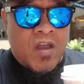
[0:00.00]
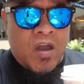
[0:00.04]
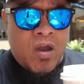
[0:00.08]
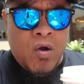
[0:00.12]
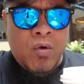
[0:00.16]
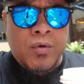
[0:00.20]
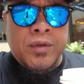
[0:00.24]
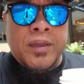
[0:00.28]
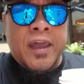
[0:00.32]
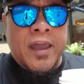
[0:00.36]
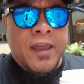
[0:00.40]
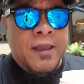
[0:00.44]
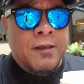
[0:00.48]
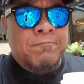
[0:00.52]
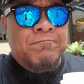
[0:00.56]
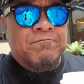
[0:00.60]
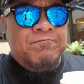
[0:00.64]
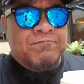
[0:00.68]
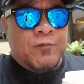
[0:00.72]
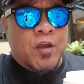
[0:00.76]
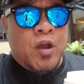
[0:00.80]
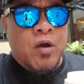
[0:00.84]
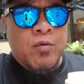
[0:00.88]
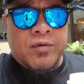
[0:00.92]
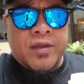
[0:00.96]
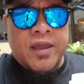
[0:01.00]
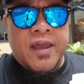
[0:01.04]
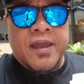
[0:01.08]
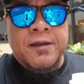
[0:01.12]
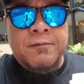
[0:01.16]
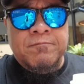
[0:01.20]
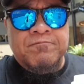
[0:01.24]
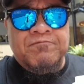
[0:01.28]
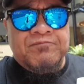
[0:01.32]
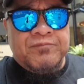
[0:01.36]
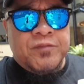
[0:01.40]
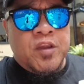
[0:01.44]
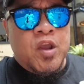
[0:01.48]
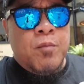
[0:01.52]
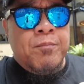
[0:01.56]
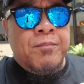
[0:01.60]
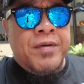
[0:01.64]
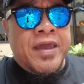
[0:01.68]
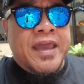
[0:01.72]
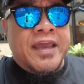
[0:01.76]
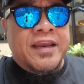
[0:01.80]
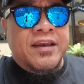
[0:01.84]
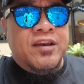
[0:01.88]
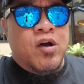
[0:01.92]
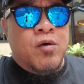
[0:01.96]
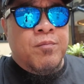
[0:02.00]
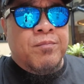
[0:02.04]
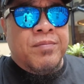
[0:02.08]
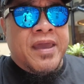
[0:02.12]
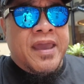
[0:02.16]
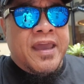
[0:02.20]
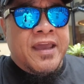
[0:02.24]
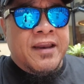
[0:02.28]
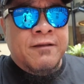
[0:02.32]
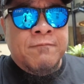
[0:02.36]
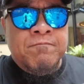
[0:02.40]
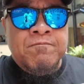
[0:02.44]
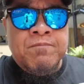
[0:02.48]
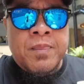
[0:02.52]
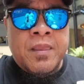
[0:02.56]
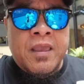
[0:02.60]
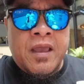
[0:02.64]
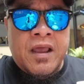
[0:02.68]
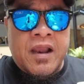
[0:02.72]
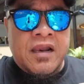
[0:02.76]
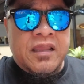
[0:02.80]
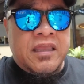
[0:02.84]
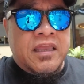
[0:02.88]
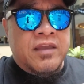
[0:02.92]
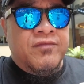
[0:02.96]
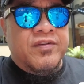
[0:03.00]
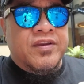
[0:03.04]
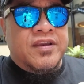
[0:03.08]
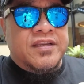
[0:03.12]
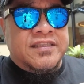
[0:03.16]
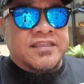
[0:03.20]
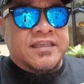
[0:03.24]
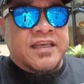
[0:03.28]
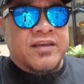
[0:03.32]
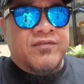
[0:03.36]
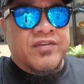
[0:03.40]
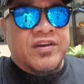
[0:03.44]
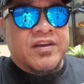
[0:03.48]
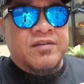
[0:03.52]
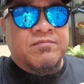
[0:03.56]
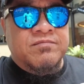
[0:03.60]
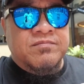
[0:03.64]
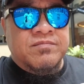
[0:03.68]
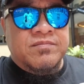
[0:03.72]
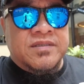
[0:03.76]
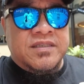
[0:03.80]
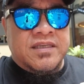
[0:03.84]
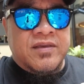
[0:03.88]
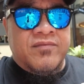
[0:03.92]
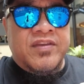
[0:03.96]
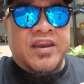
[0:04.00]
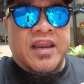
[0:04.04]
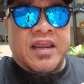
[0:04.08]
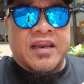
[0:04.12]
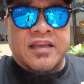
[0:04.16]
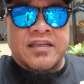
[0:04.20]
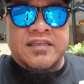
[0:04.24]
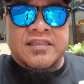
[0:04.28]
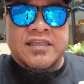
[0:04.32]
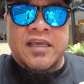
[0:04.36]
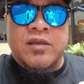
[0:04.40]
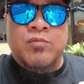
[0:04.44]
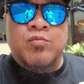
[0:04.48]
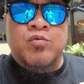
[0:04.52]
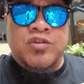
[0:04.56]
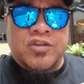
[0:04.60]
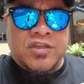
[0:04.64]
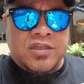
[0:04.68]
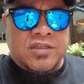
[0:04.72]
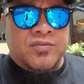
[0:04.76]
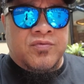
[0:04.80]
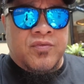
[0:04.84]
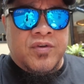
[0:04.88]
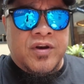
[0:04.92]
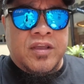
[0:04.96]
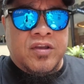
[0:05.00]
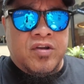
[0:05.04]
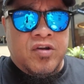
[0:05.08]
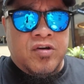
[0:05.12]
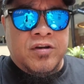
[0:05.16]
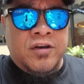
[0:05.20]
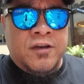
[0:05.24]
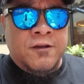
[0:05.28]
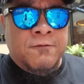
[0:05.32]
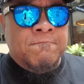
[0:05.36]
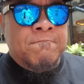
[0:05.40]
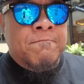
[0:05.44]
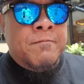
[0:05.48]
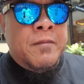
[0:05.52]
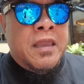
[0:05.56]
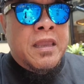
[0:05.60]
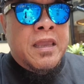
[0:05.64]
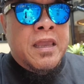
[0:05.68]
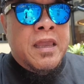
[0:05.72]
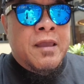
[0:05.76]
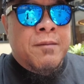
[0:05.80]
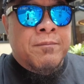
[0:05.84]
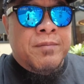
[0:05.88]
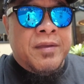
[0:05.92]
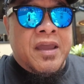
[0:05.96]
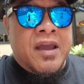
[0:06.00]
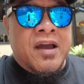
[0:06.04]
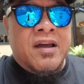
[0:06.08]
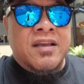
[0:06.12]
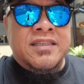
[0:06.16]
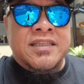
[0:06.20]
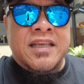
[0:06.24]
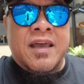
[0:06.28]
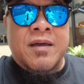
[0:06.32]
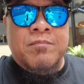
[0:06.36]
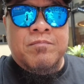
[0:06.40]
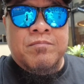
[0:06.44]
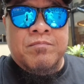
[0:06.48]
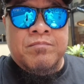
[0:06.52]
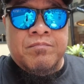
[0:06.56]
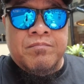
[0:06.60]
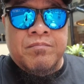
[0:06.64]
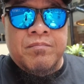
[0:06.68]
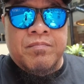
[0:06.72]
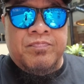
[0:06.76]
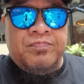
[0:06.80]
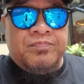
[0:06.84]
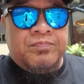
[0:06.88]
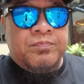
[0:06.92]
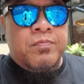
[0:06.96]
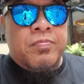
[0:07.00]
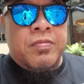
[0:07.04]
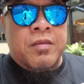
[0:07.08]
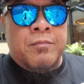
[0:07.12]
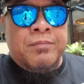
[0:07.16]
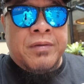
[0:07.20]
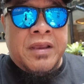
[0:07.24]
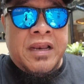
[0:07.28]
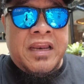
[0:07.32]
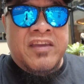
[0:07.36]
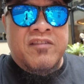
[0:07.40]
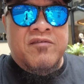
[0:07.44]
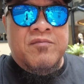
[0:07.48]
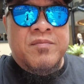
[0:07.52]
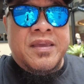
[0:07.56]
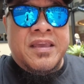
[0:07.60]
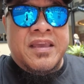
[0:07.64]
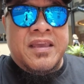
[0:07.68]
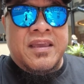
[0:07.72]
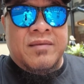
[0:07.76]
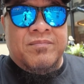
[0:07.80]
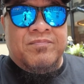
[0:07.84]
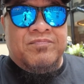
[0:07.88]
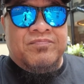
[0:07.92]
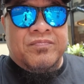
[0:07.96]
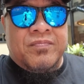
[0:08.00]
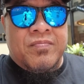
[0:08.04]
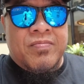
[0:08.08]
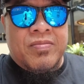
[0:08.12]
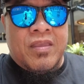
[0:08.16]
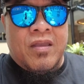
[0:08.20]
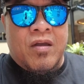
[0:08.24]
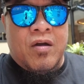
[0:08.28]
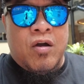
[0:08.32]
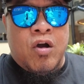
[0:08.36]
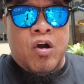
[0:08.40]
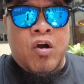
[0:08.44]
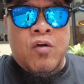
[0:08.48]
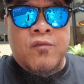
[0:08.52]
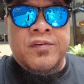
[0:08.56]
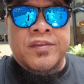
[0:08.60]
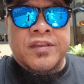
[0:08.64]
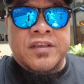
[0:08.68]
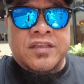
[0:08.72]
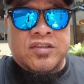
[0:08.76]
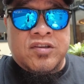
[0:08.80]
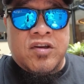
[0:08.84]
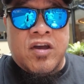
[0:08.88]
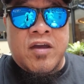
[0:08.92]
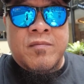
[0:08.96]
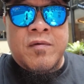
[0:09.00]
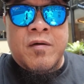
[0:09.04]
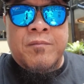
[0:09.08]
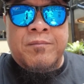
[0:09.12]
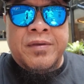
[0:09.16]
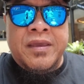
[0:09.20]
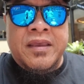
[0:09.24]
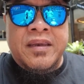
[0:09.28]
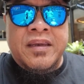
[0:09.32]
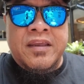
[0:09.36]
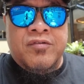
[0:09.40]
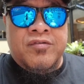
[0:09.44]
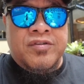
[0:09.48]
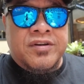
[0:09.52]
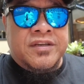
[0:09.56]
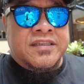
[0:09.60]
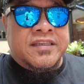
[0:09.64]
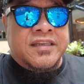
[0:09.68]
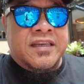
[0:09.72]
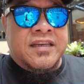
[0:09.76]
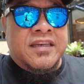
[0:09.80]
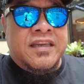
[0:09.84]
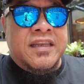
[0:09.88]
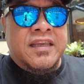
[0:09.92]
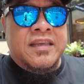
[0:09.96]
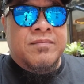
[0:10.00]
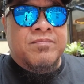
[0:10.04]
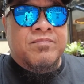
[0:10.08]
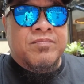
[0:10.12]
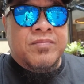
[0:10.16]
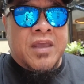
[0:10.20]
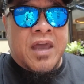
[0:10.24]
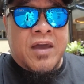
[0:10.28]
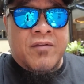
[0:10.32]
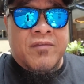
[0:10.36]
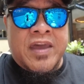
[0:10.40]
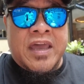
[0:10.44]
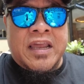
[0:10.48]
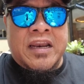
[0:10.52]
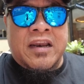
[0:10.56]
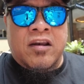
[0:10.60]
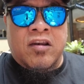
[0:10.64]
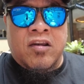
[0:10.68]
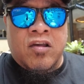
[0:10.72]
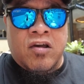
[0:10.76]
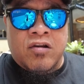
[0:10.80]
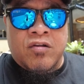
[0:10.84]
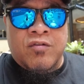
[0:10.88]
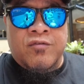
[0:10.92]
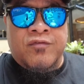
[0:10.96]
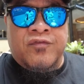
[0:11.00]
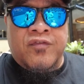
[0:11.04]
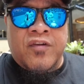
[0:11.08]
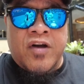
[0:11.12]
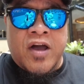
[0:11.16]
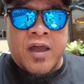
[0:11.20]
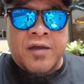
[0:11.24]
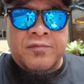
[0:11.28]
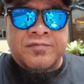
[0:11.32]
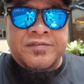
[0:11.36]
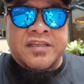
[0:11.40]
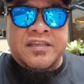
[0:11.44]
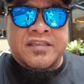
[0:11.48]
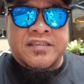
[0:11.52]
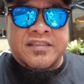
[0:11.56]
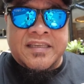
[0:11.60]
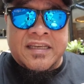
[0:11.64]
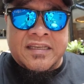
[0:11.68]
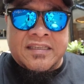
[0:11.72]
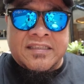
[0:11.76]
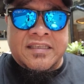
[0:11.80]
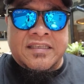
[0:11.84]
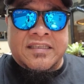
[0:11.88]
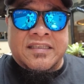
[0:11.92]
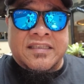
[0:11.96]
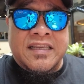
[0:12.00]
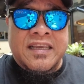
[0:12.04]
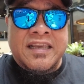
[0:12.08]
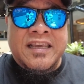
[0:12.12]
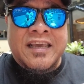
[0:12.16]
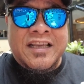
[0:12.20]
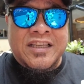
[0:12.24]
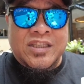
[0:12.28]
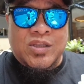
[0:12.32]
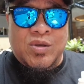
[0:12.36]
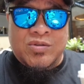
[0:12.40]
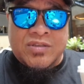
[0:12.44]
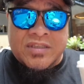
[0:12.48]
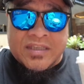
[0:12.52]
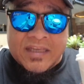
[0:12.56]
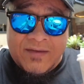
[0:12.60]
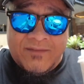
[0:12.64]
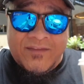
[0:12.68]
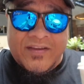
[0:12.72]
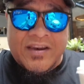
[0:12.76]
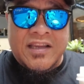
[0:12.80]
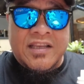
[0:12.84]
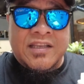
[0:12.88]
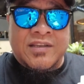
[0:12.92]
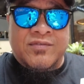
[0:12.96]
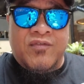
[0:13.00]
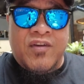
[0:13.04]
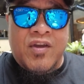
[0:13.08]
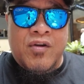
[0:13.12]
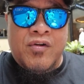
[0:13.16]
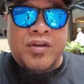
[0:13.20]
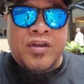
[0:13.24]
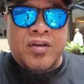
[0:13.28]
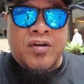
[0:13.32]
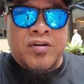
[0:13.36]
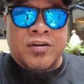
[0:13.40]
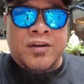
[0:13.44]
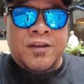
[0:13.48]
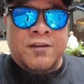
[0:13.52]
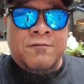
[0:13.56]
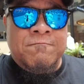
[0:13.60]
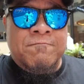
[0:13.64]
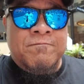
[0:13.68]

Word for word: Okay, okay, not bad, not bad. I'll give it a seven, seven out of ten, which is really good. Because I, believe me, over the time I've been here in Sydney, I've had a lot of fives and sixes. So seven is very good.